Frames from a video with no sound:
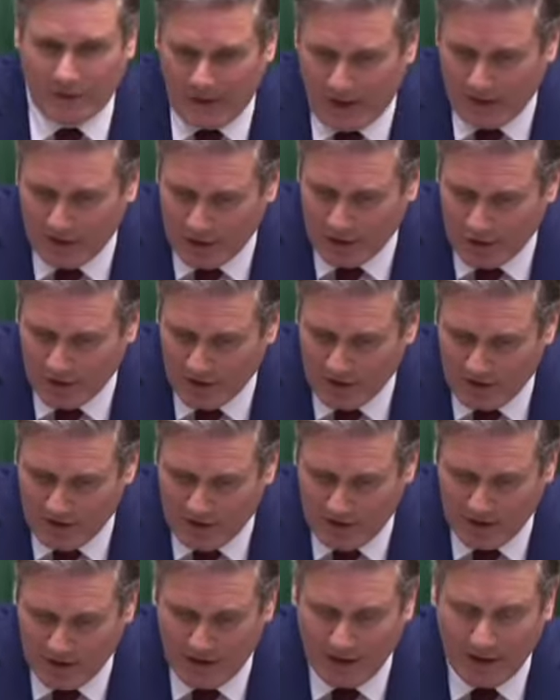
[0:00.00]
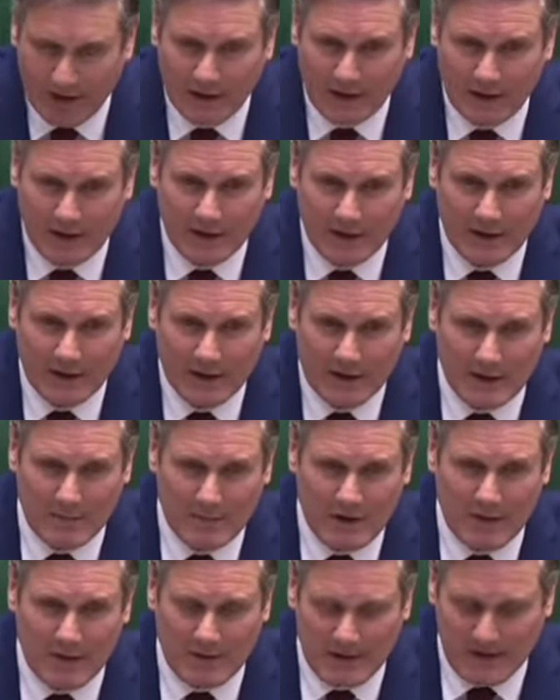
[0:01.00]
of hundreds,
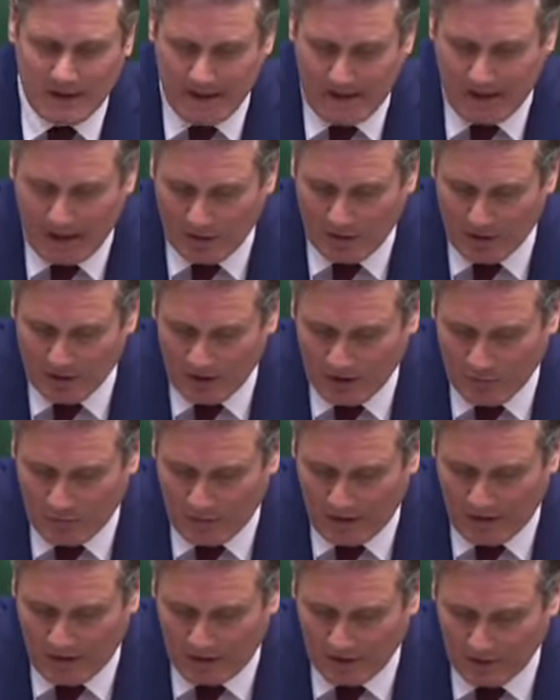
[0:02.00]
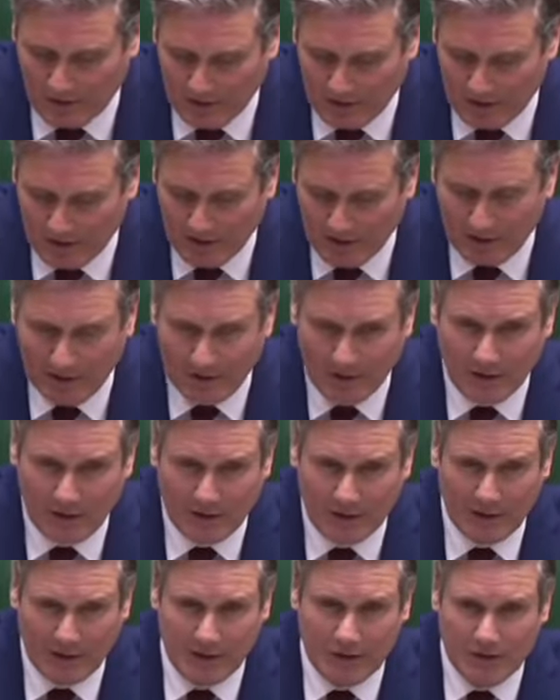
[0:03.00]
sometimes thousands of pounds
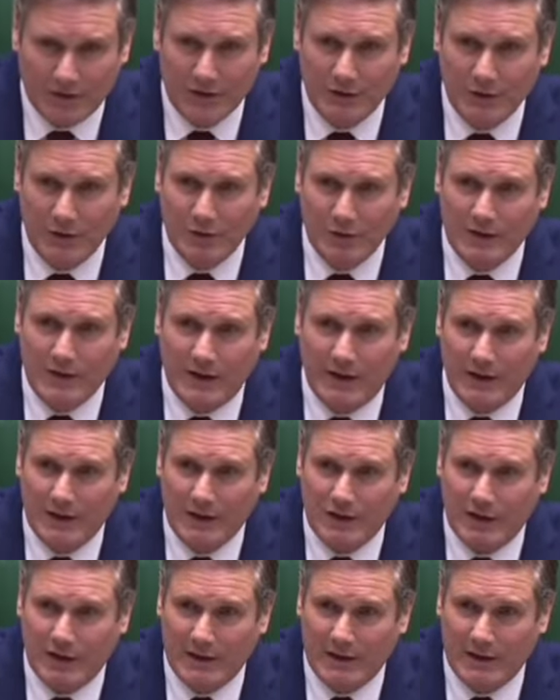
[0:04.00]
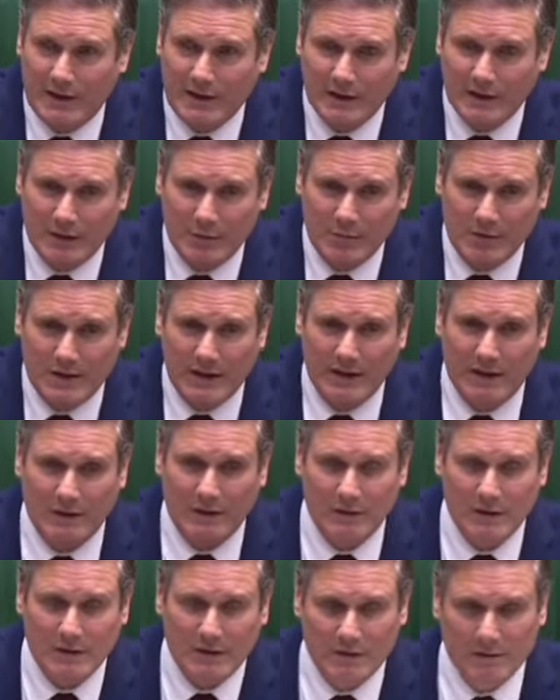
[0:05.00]
to use the NHS
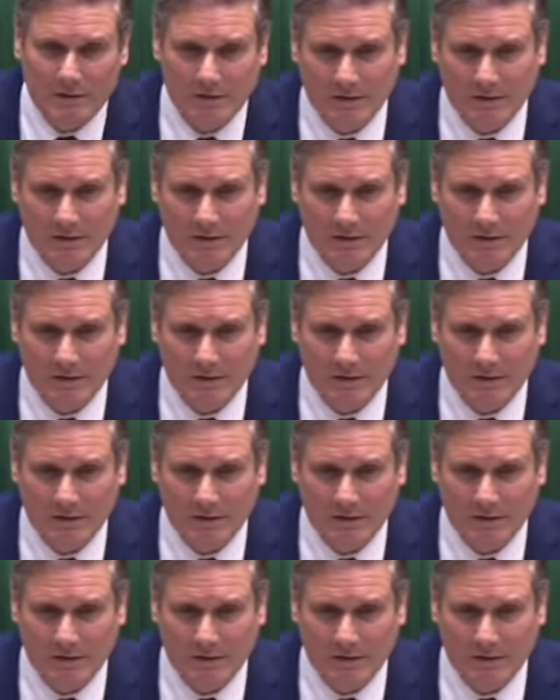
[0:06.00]
themselves?